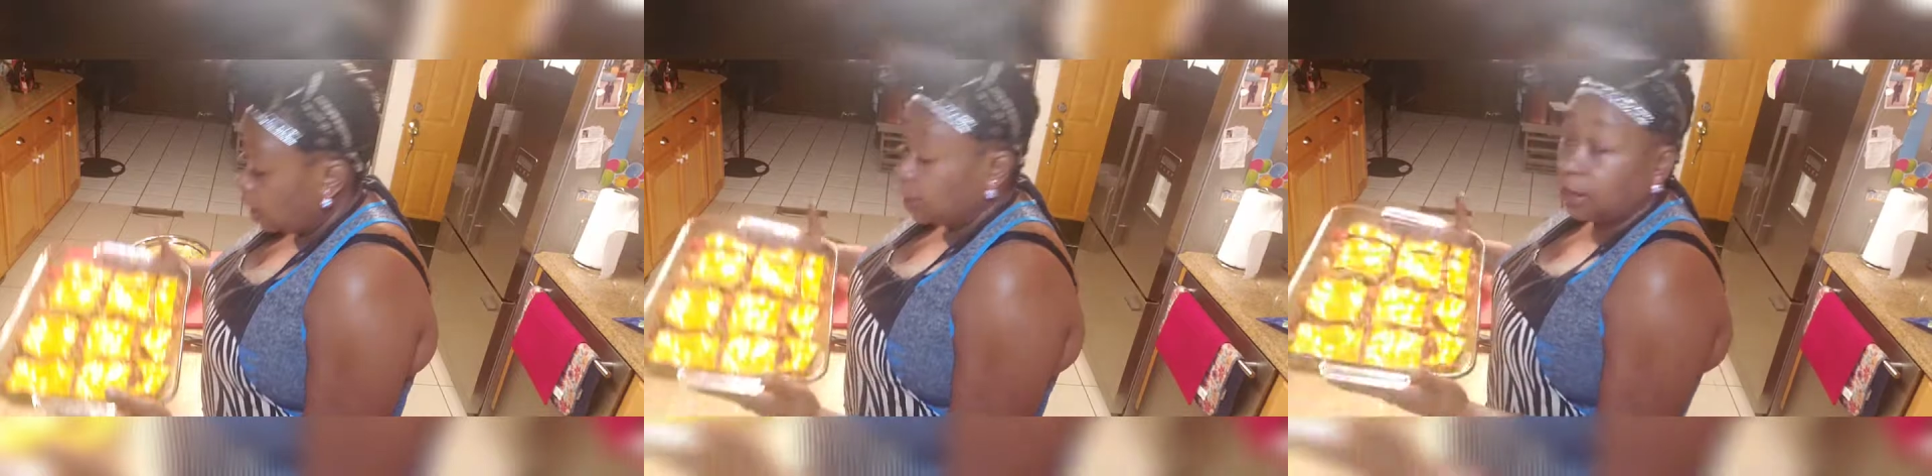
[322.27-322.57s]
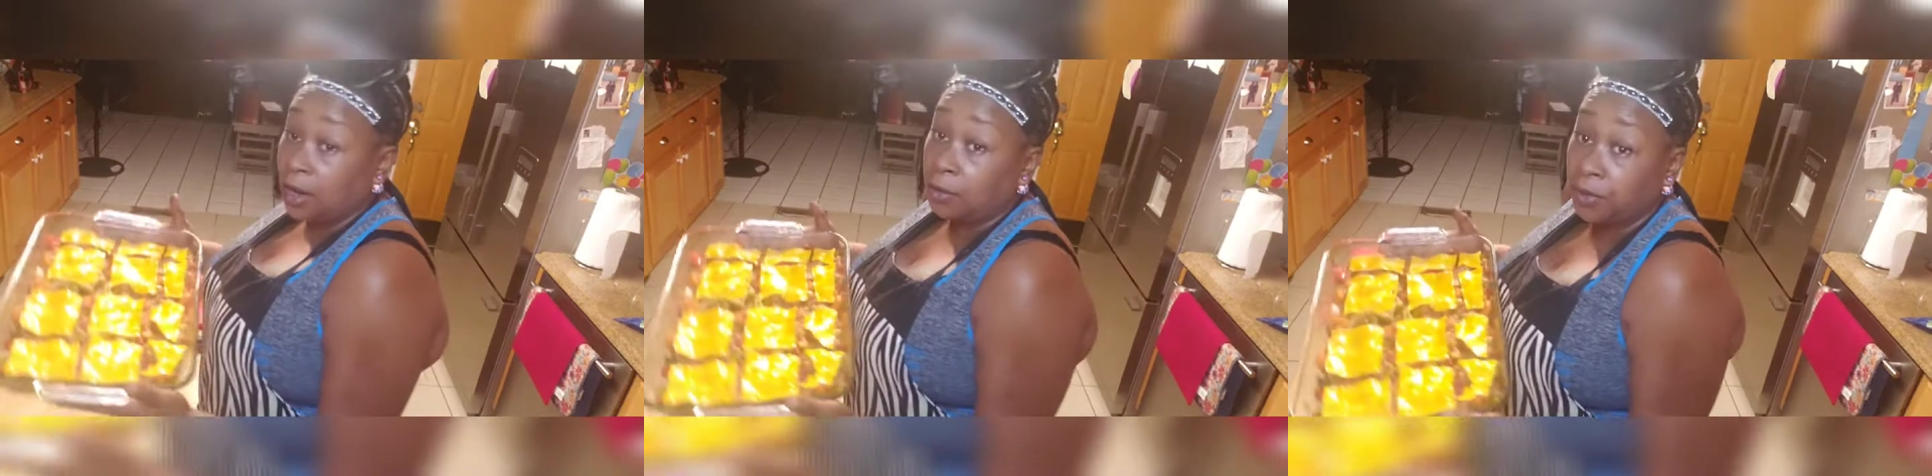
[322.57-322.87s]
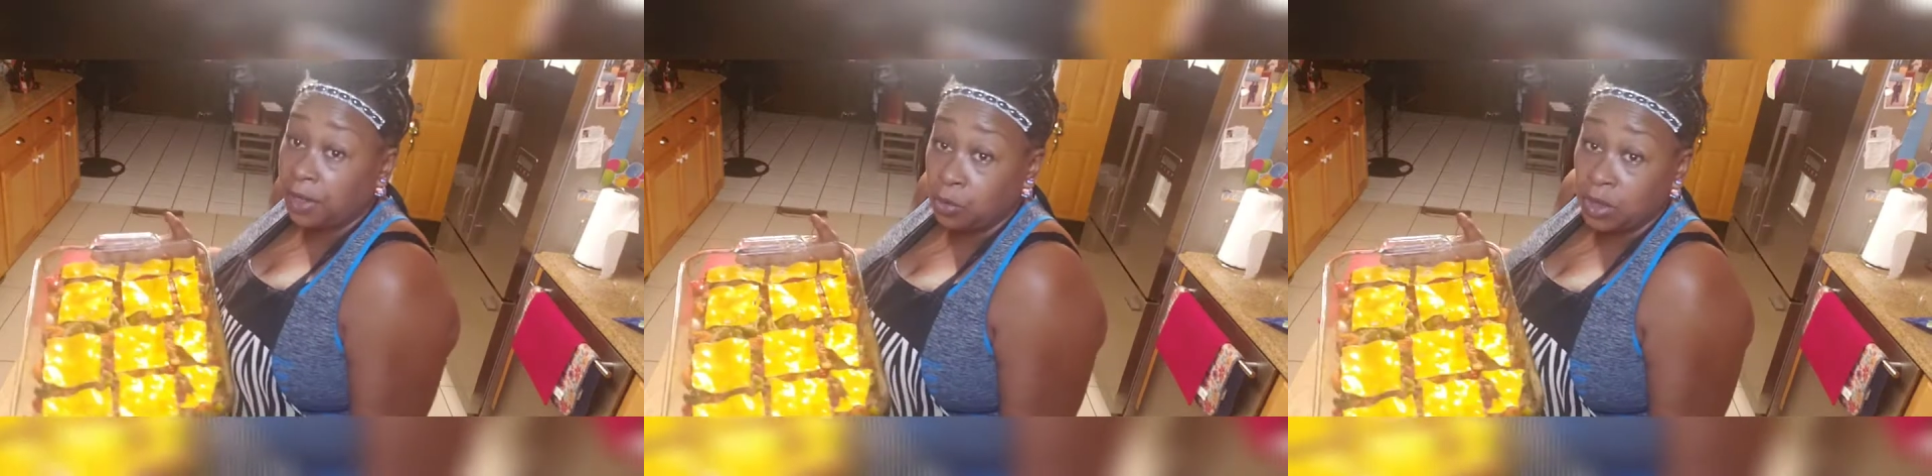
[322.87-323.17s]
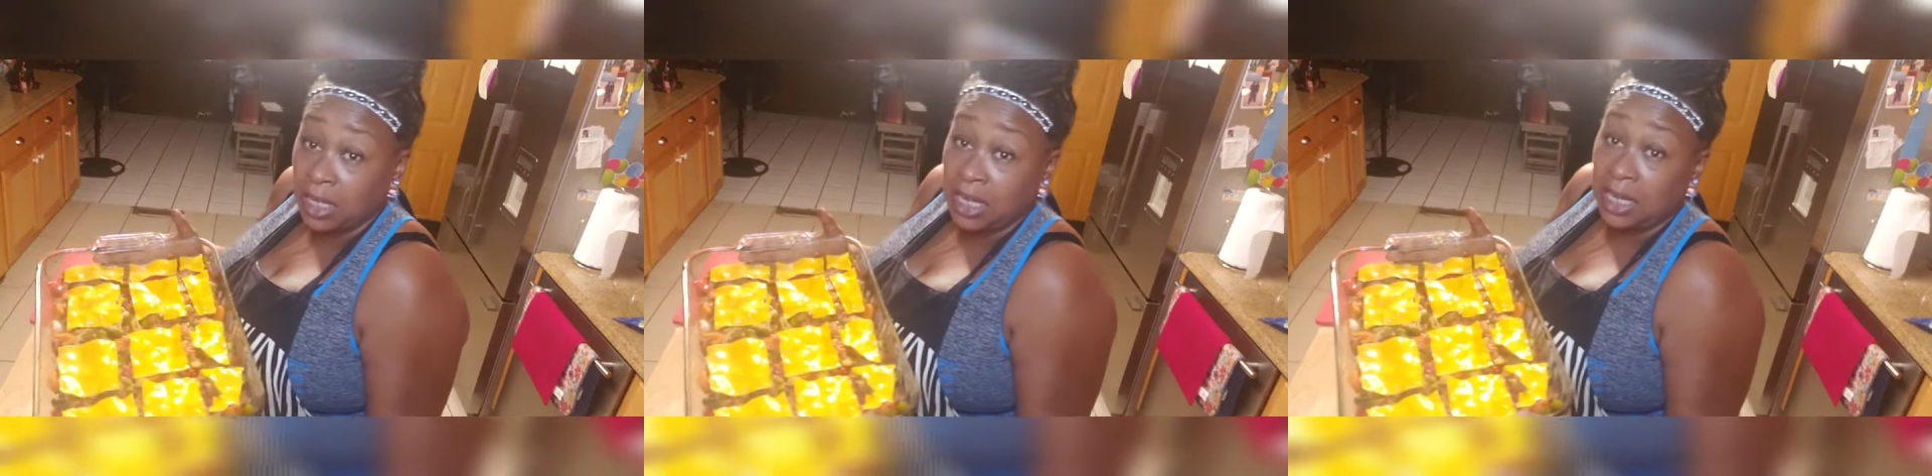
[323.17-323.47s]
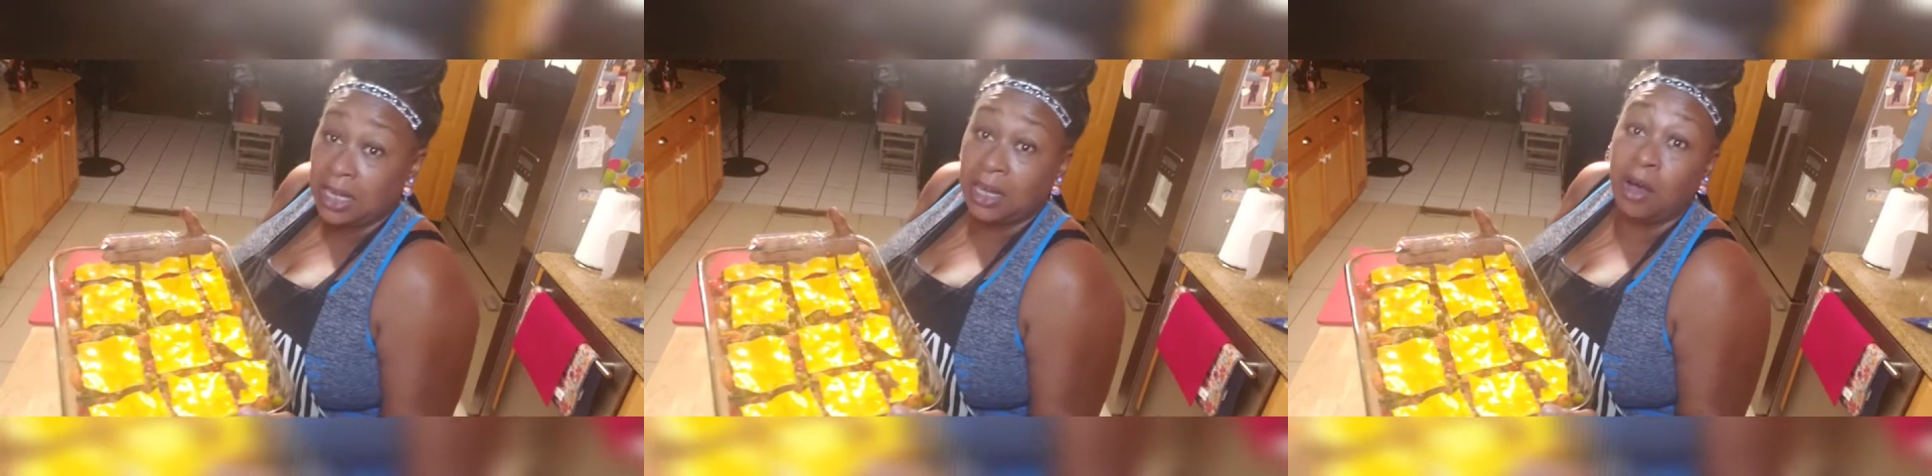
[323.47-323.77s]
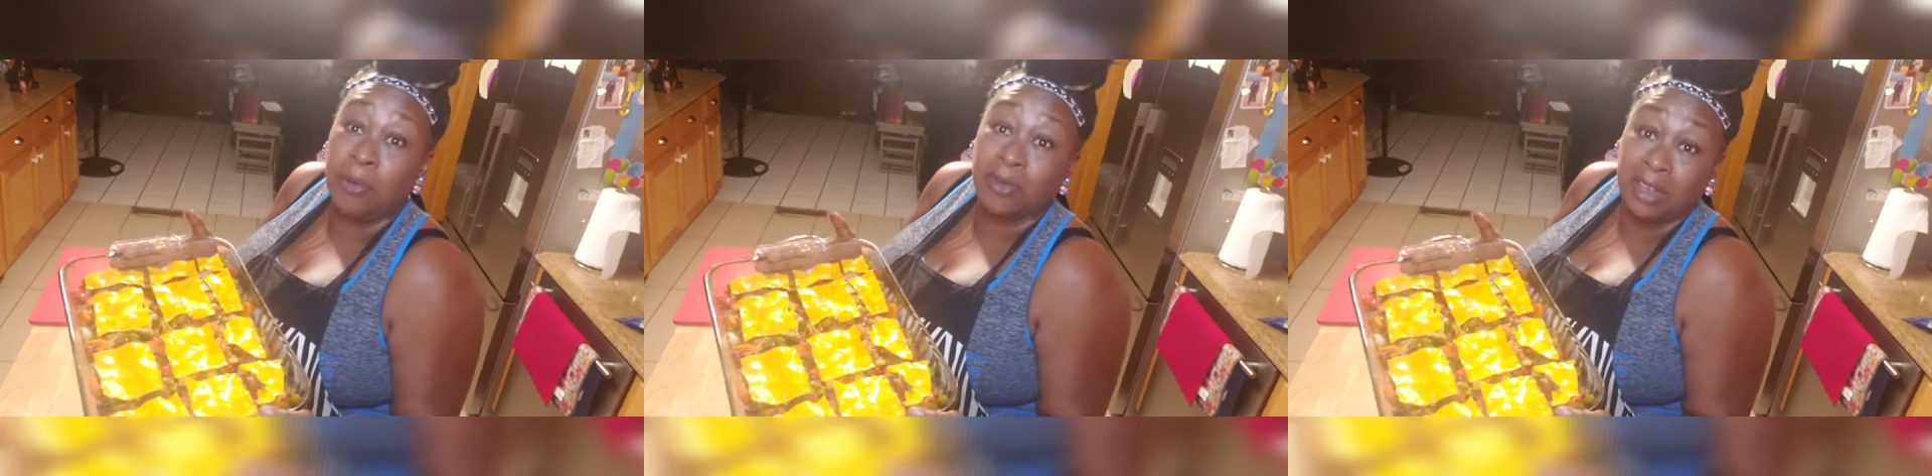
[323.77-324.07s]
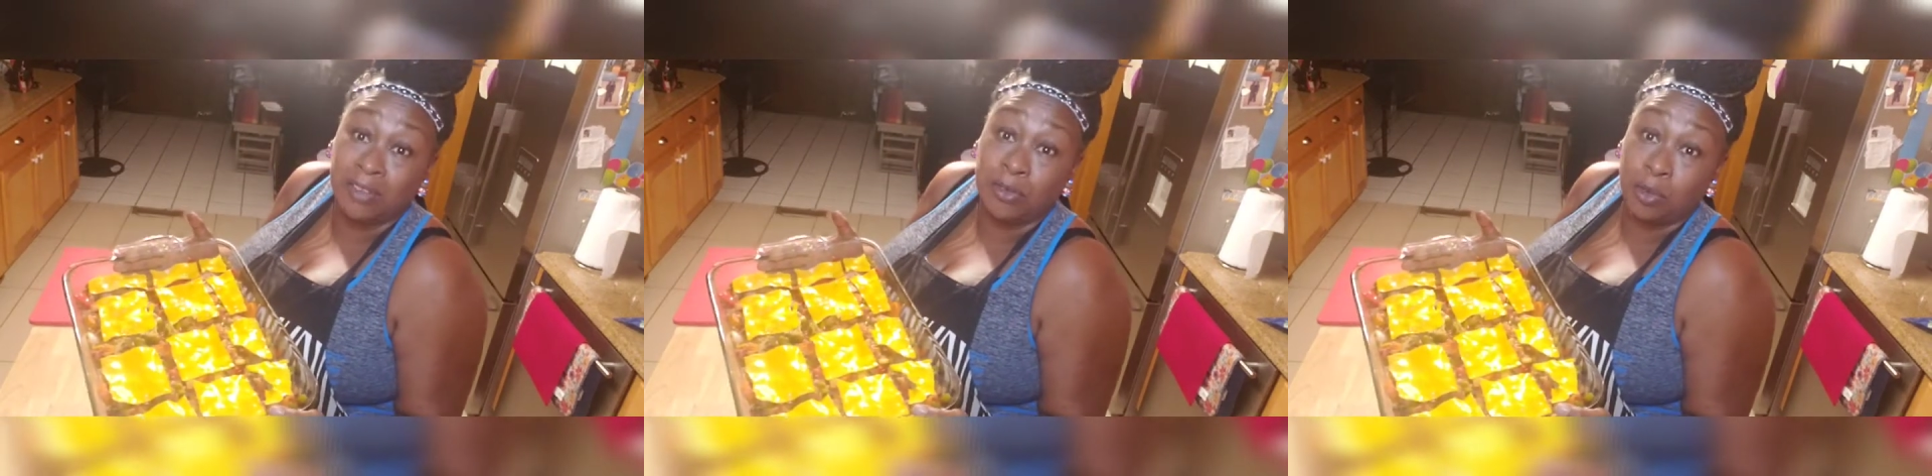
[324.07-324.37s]
I already went ahead. I almost
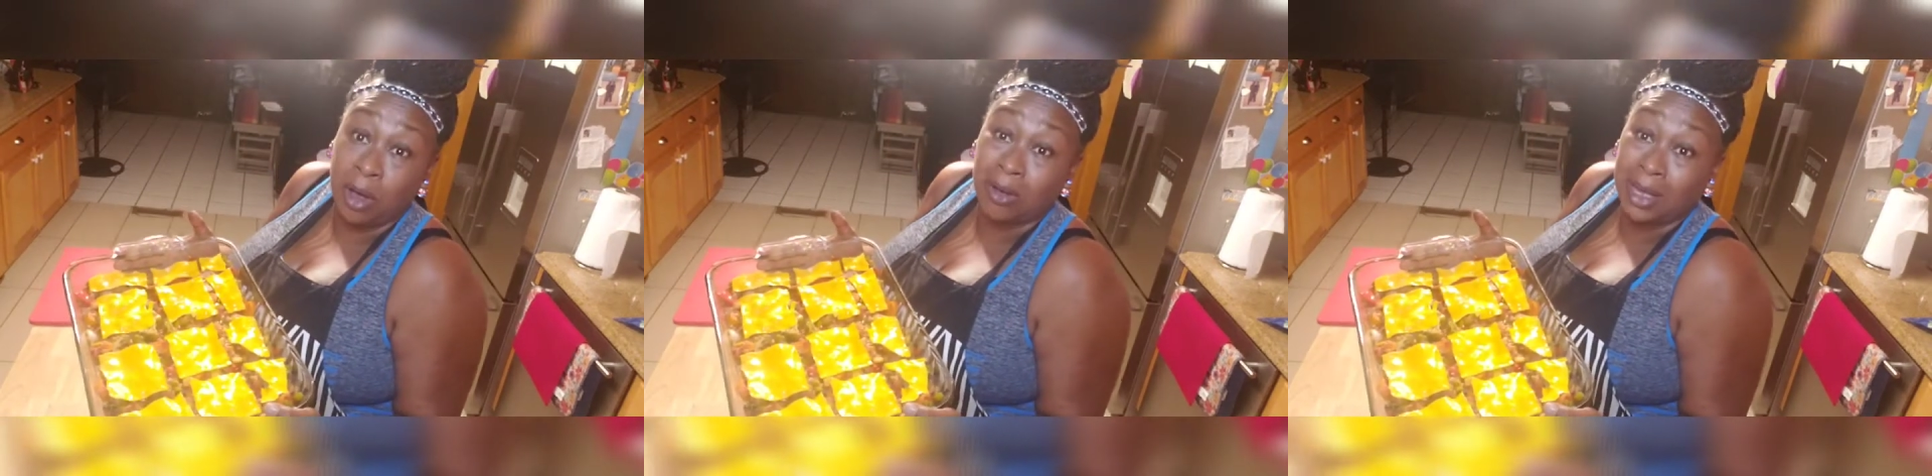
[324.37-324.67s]
left you all,